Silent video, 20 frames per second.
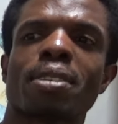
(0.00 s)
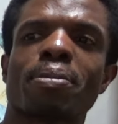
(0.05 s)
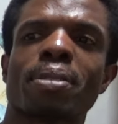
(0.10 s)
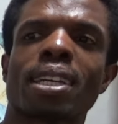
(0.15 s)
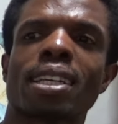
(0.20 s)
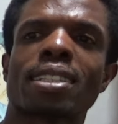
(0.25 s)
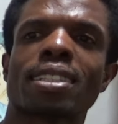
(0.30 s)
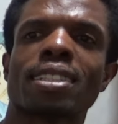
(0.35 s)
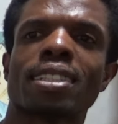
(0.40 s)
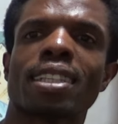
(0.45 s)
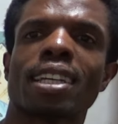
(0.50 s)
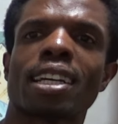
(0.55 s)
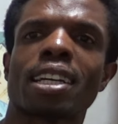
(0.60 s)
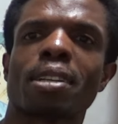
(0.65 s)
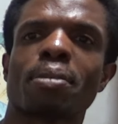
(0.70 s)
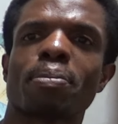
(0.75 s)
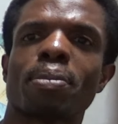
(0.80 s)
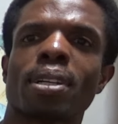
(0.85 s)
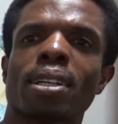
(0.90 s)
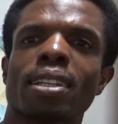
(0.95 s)
I'm guessing
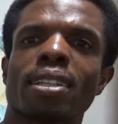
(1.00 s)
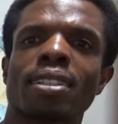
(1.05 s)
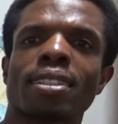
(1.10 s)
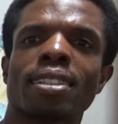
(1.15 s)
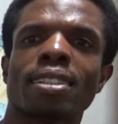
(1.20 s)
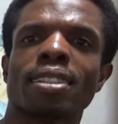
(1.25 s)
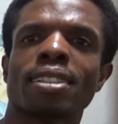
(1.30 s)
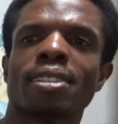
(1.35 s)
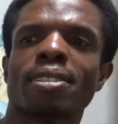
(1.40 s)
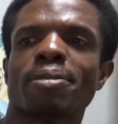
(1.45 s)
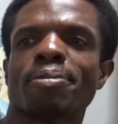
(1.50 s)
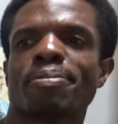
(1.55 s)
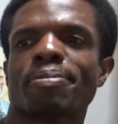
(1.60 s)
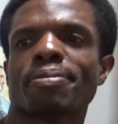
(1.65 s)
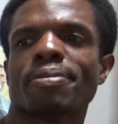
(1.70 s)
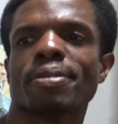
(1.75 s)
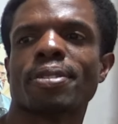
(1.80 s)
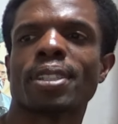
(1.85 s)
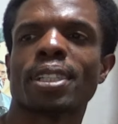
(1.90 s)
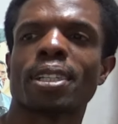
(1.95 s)
not, but
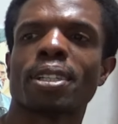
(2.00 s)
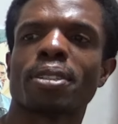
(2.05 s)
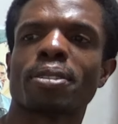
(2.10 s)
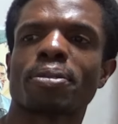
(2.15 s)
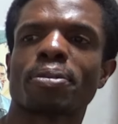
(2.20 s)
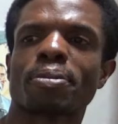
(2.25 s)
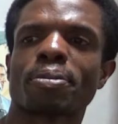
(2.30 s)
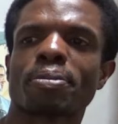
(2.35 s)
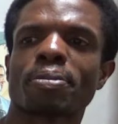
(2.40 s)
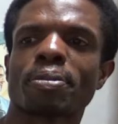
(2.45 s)
you know,